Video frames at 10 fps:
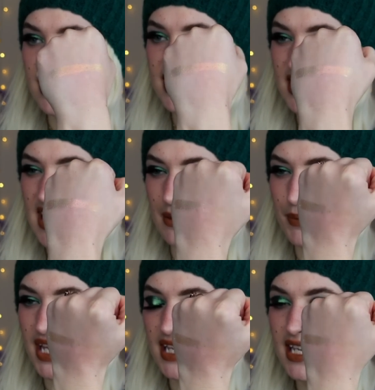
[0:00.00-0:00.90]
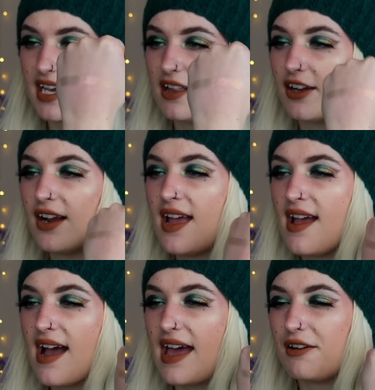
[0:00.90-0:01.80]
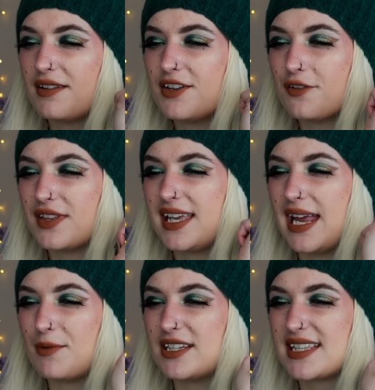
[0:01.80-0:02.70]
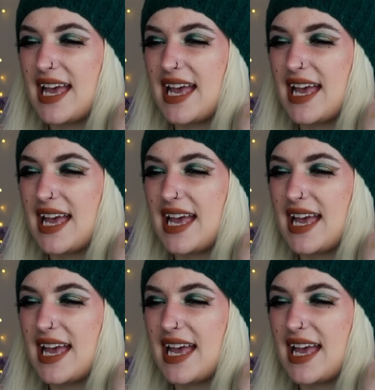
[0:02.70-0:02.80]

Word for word: into like a pinky color. I don't even know if the camera is